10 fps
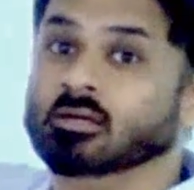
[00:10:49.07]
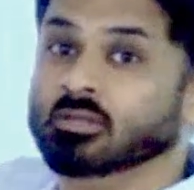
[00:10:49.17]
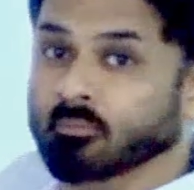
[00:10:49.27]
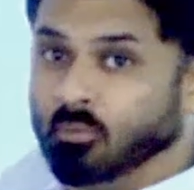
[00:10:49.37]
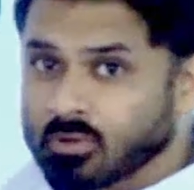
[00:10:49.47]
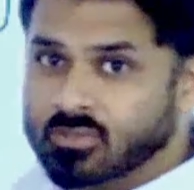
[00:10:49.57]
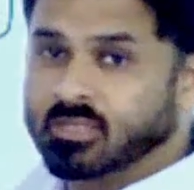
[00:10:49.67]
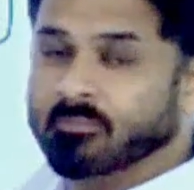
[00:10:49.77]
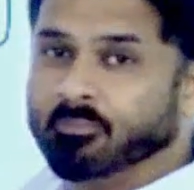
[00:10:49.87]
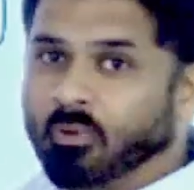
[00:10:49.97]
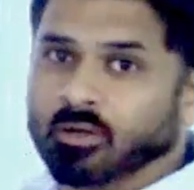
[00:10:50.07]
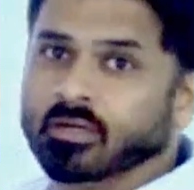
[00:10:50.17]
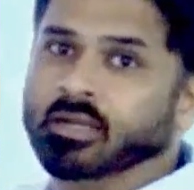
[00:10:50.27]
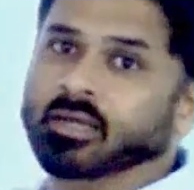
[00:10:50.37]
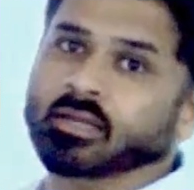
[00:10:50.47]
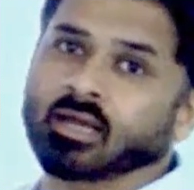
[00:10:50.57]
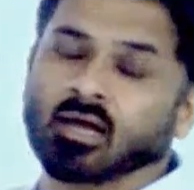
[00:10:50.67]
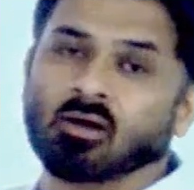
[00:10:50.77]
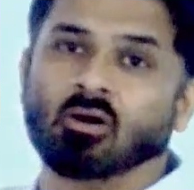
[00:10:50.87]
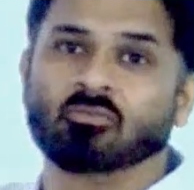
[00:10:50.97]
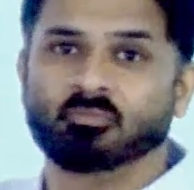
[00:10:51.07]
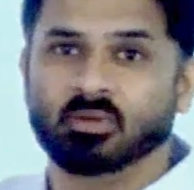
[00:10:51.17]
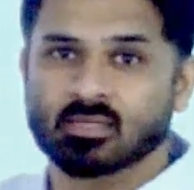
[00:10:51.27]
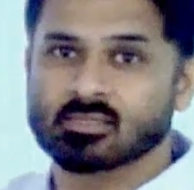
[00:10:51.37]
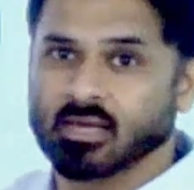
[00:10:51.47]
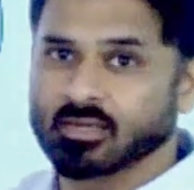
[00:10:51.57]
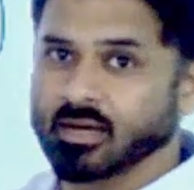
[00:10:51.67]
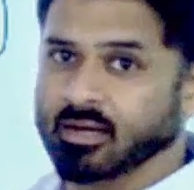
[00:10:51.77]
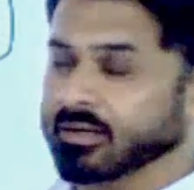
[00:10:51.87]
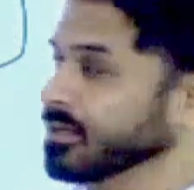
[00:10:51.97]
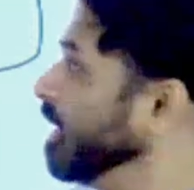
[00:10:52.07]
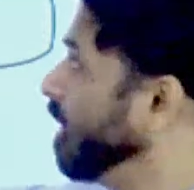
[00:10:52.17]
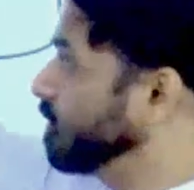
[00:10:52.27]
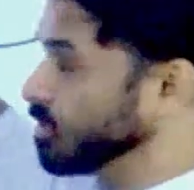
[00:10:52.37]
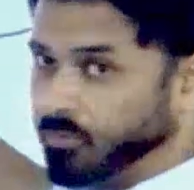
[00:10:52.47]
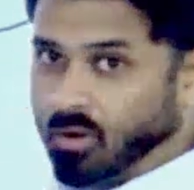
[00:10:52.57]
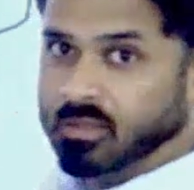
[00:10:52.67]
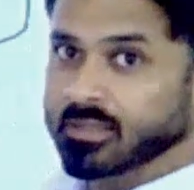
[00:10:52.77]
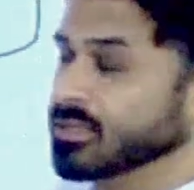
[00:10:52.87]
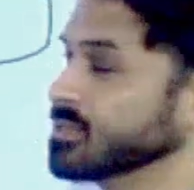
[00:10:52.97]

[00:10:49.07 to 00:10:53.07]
The most important area of PSIR out of all this